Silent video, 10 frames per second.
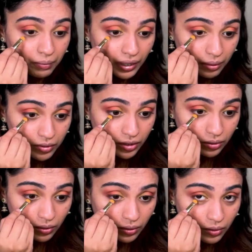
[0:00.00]
part, I'm just
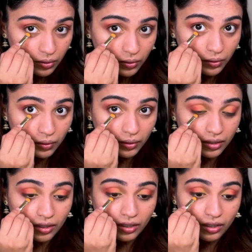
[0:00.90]
gonna go
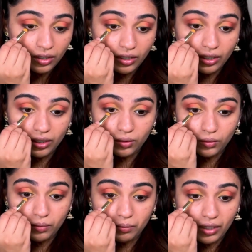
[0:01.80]
and
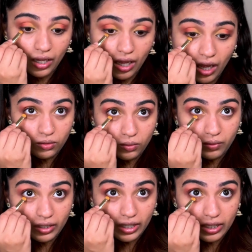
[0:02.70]
do my lower
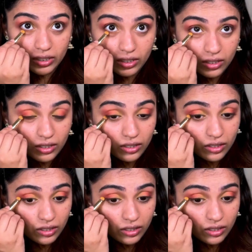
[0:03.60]
lashes.